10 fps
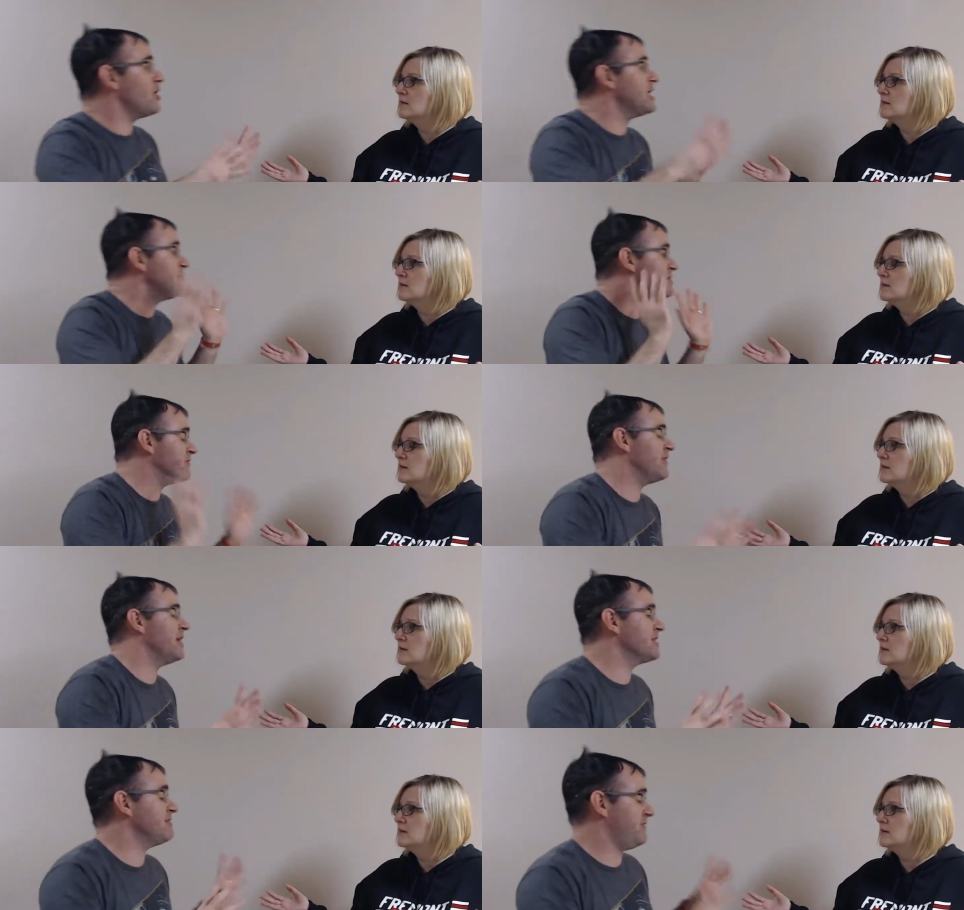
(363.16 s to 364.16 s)
Speaker 1: he was
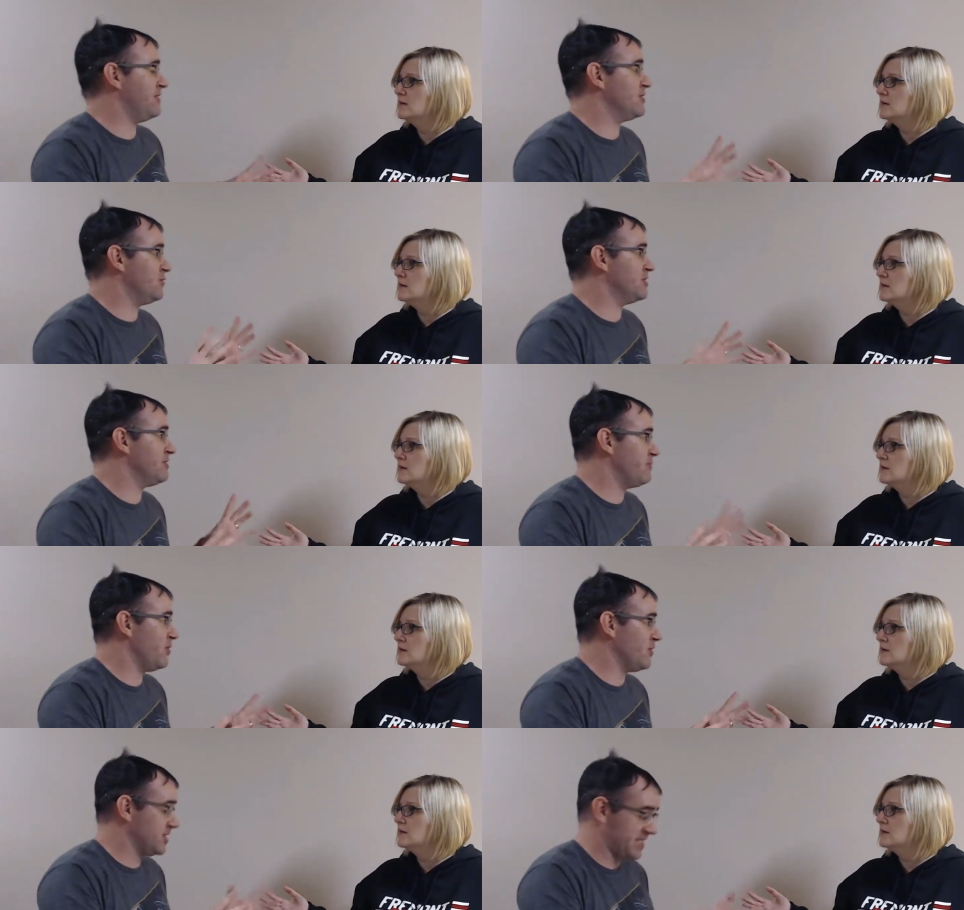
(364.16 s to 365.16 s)
flying the Falcon with the
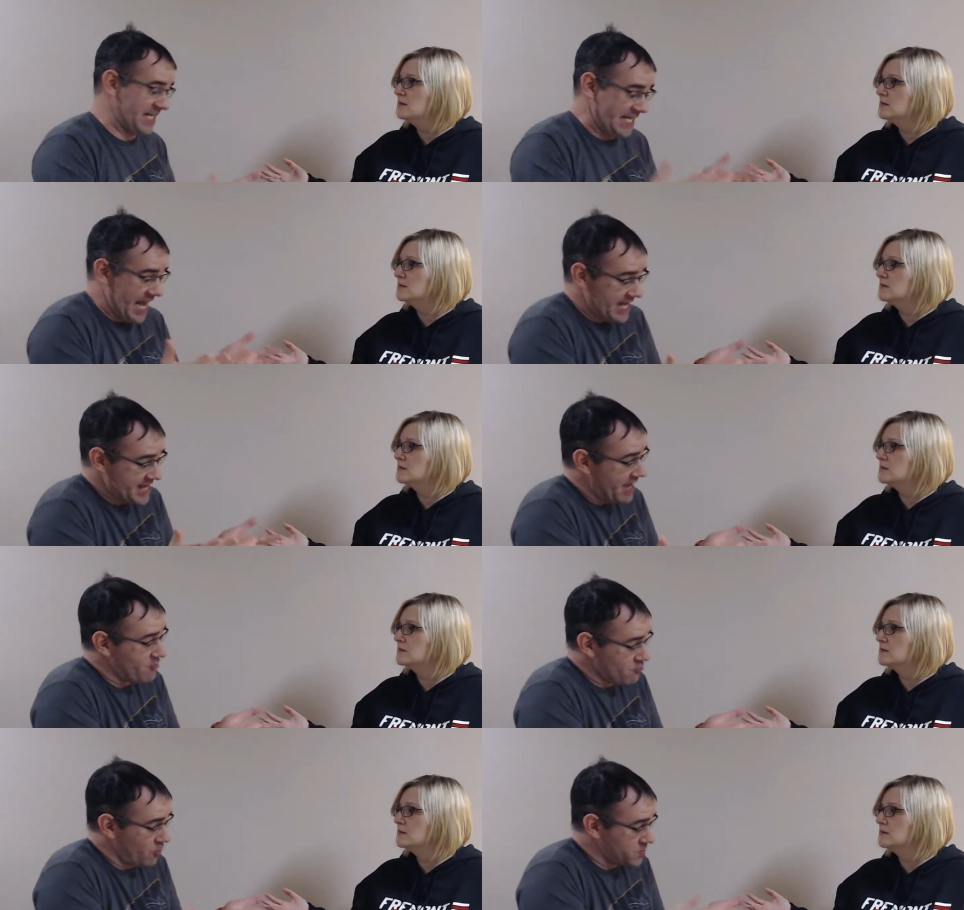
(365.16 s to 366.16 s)
porgs and he had that
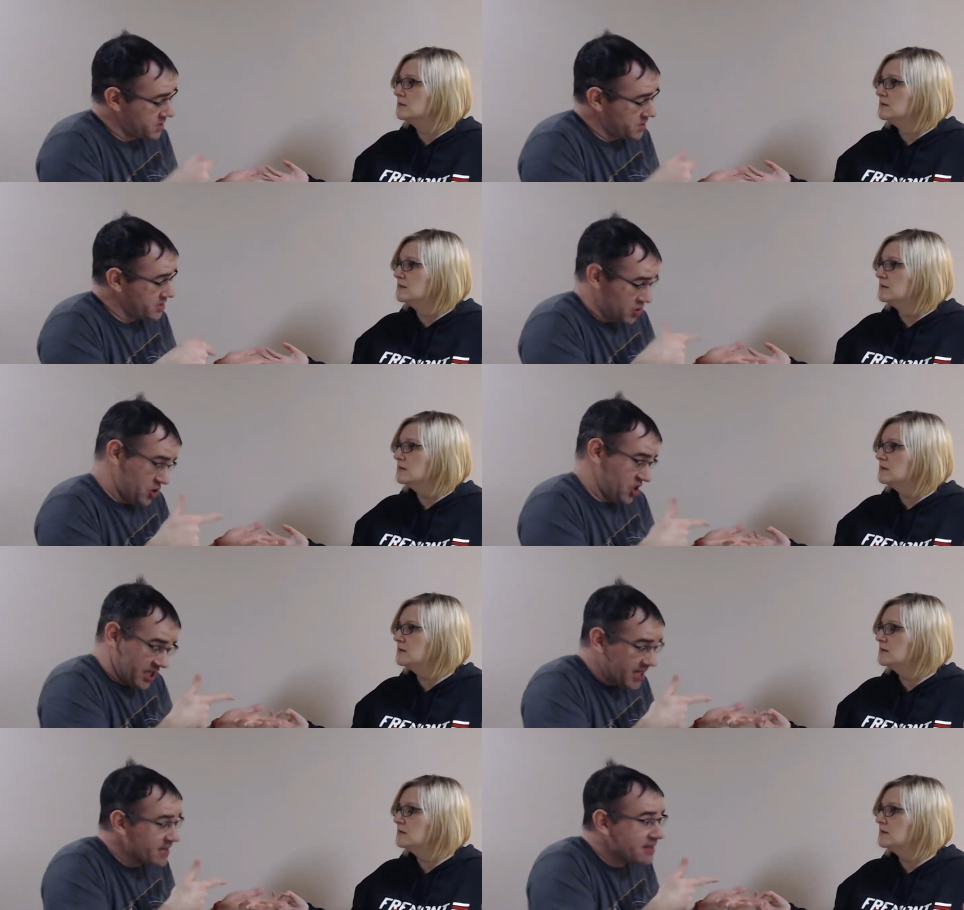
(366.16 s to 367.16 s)
roasted
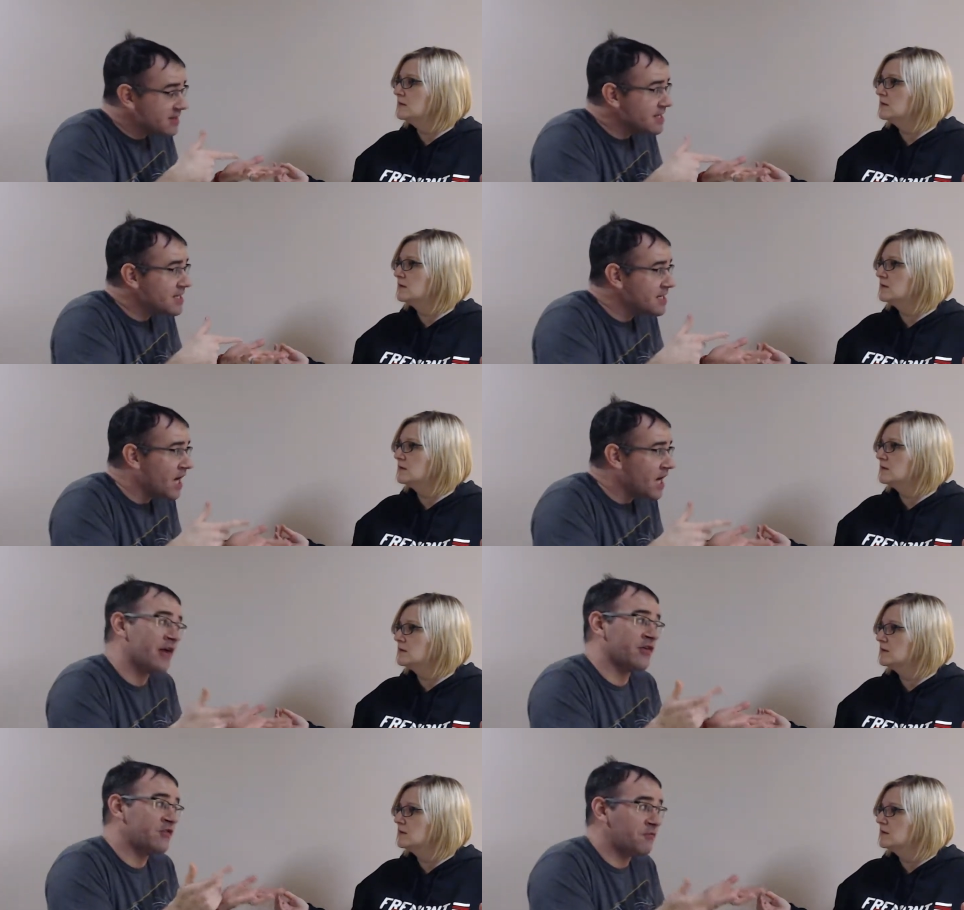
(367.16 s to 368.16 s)
chicken thing on
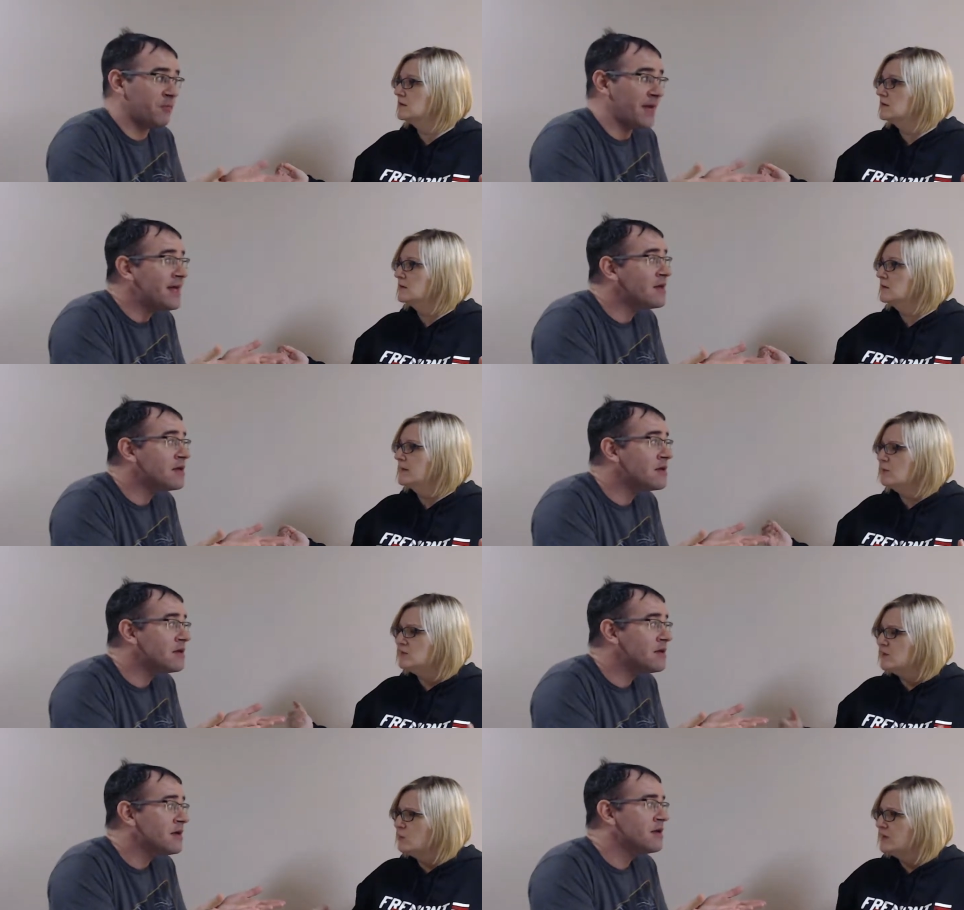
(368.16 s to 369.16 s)
a spit.
Speaker 2: That
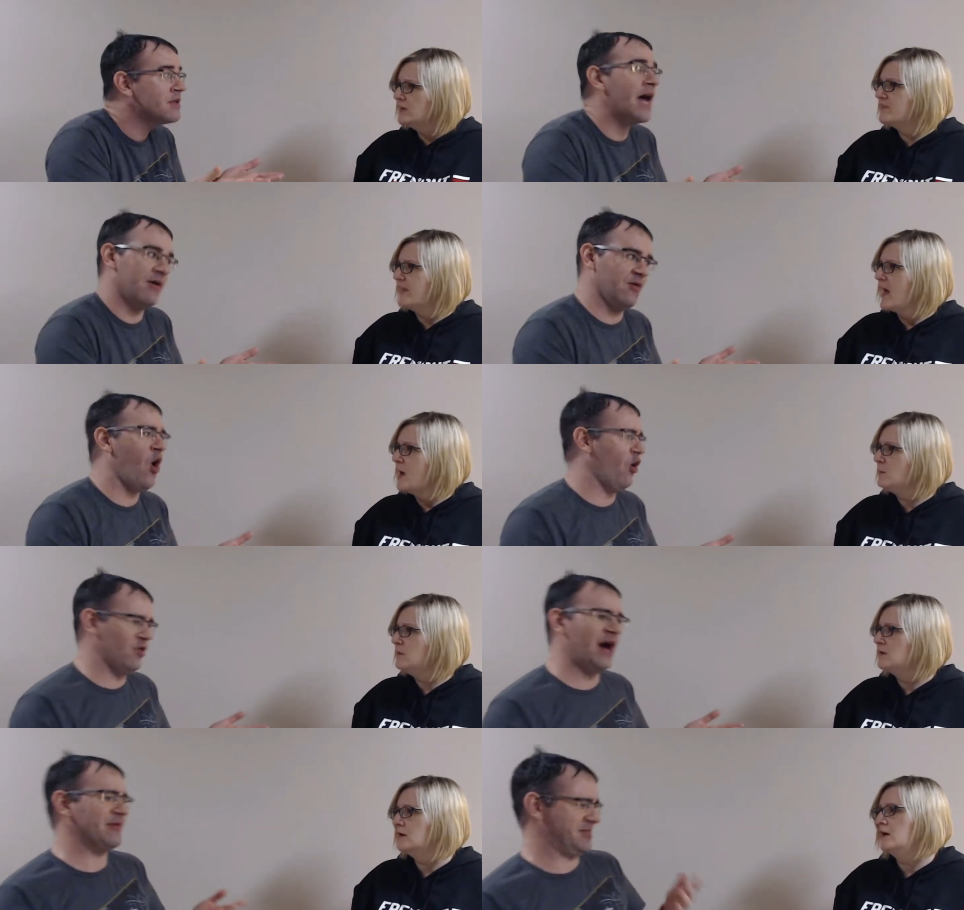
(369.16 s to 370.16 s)
wasn't one of that, them. Oh,
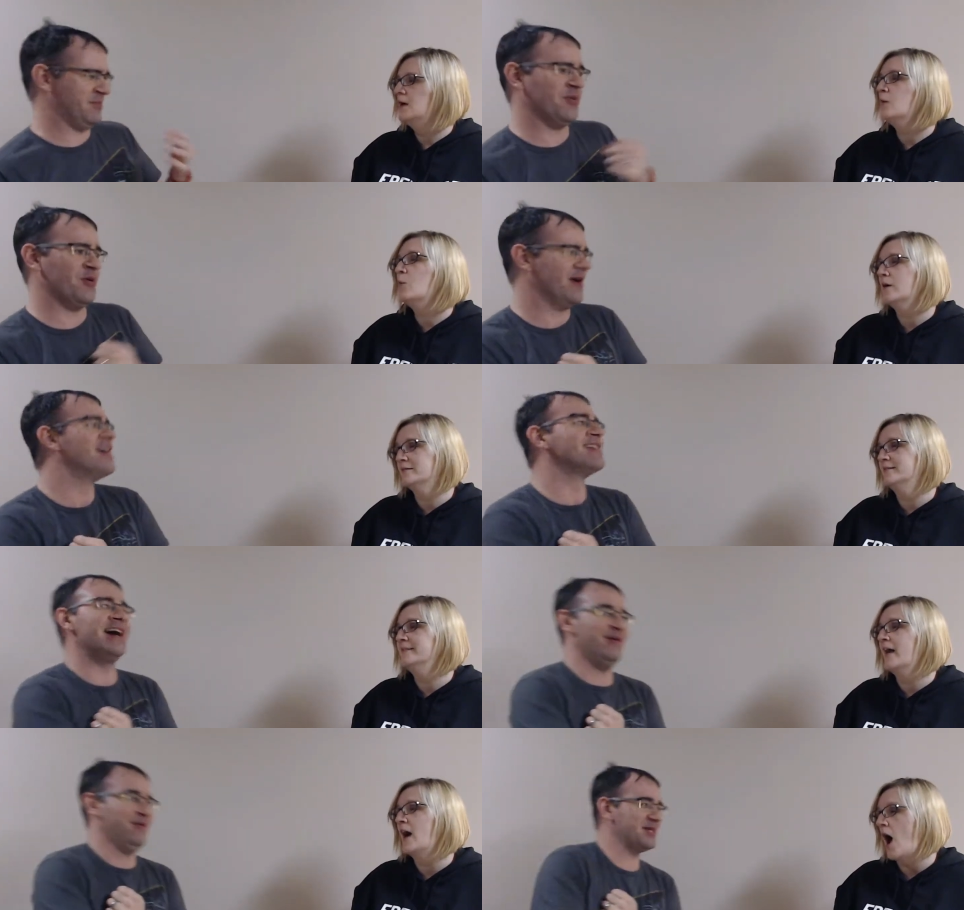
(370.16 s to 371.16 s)
that was a it porg. Was that
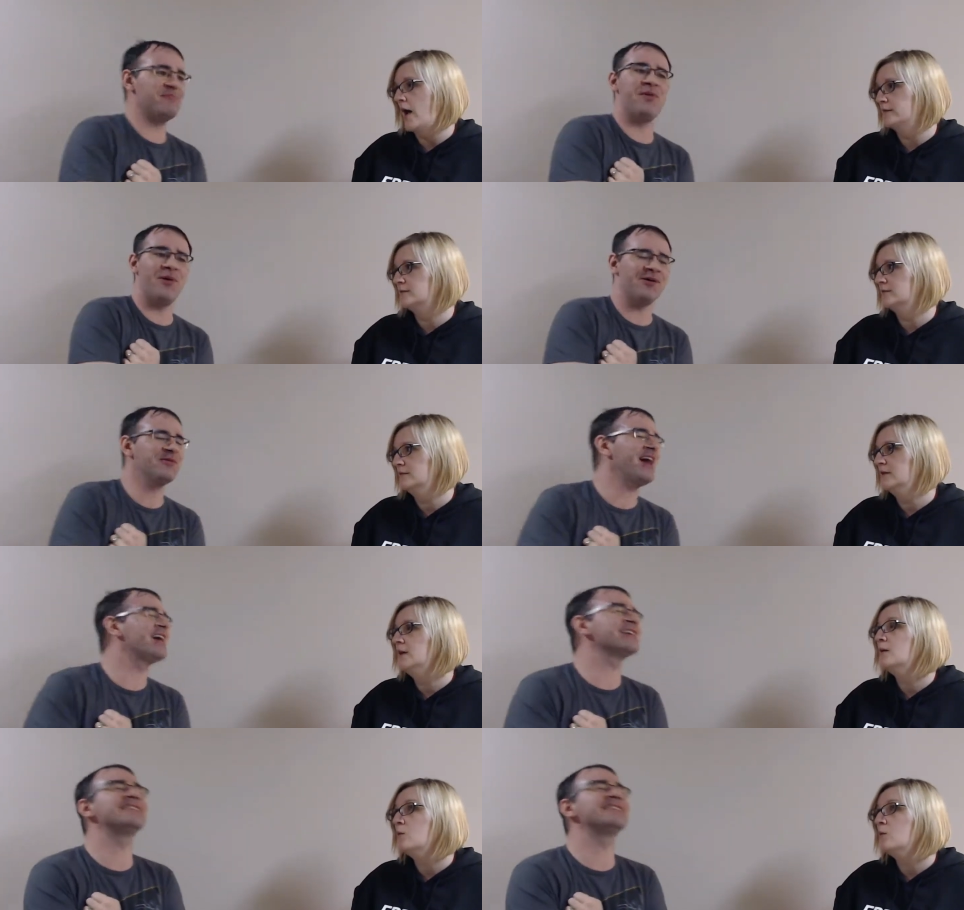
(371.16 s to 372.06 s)
not. was a porg without it